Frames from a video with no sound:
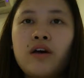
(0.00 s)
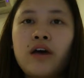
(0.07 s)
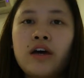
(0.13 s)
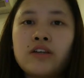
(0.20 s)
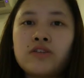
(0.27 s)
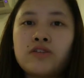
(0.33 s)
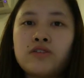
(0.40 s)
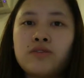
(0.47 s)

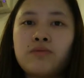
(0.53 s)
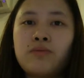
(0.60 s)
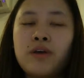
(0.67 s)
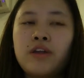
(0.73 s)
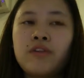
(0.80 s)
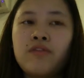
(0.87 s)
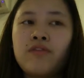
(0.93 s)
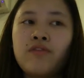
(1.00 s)
has
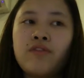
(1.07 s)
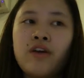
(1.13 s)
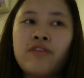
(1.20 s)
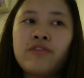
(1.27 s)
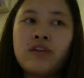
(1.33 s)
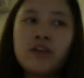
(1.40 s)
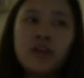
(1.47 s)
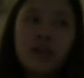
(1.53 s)
been
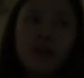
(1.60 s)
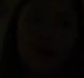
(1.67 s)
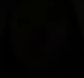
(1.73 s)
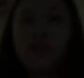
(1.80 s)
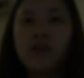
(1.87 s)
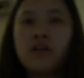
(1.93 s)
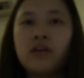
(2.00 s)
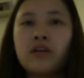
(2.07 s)
very
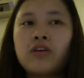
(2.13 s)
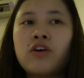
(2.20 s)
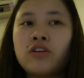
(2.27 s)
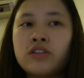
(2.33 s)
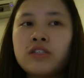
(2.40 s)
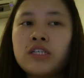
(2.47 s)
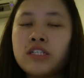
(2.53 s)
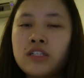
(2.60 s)

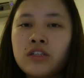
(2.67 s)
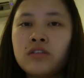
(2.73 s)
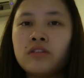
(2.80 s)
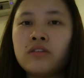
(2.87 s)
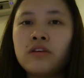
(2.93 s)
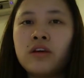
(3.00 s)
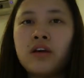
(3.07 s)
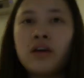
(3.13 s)

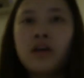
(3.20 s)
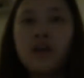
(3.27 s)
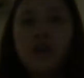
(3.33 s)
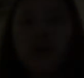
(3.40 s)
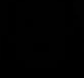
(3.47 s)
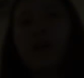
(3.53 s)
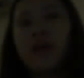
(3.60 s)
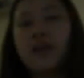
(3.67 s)
consistent,
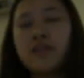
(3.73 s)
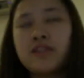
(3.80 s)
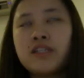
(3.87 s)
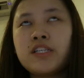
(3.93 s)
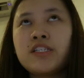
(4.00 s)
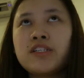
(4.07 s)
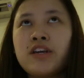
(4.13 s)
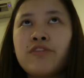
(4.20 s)

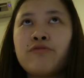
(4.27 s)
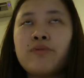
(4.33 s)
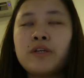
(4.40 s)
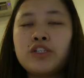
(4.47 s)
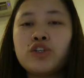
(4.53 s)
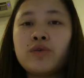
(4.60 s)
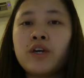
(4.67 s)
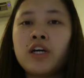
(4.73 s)
since they've
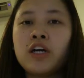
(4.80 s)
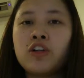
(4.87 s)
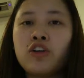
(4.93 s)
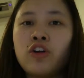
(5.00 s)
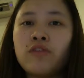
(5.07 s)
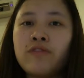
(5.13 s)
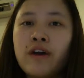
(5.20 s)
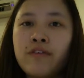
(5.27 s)
been showing a
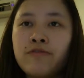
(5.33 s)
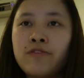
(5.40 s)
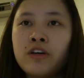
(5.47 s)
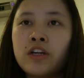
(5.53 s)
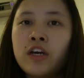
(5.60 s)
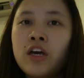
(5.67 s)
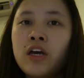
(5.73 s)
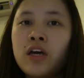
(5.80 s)
lot of
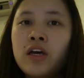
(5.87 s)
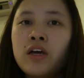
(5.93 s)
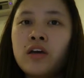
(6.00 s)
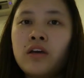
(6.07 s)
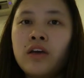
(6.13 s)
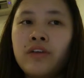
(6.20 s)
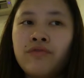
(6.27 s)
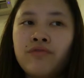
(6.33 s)
effort
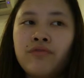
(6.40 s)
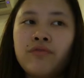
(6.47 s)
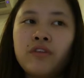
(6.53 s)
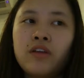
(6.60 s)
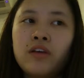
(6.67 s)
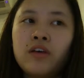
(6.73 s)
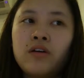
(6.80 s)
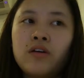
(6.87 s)
in
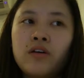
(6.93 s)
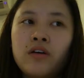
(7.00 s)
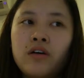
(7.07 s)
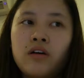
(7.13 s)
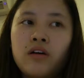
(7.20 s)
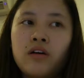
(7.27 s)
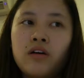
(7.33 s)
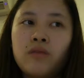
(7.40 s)

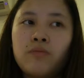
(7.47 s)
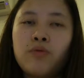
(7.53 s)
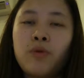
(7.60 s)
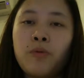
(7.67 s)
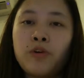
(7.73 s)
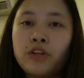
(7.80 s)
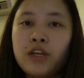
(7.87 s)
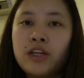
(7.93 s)

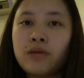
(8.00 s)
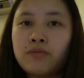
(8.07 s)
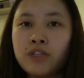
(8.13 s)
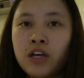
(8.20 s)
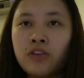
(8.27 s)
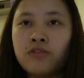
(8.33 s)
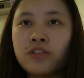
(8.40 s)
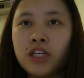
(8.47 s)
promoting
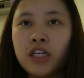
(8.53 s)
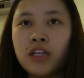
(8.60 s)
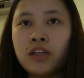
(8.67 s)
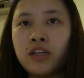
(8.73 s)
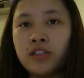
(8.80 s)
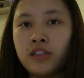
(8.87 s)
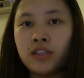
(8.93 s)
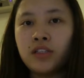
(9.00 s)
themselves like
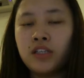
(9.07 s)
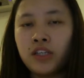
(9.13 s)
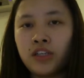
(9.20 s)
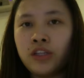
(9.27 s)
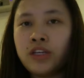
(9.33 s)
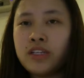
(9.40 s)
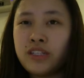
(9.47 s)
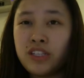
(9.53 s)

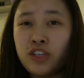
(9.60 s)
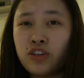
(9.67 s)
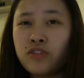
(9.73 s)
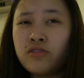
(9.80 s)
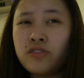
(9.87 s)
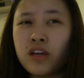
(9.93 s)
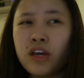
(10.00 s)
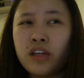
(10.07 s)
these
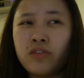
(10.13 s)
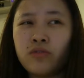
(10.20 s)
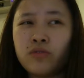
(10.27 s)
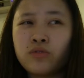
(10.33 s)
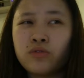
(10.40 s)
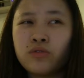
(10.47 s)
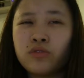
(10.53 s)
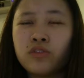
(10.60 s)
years, and
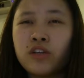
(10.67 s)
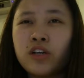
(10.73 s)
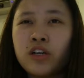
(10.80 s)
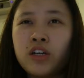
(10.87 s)
also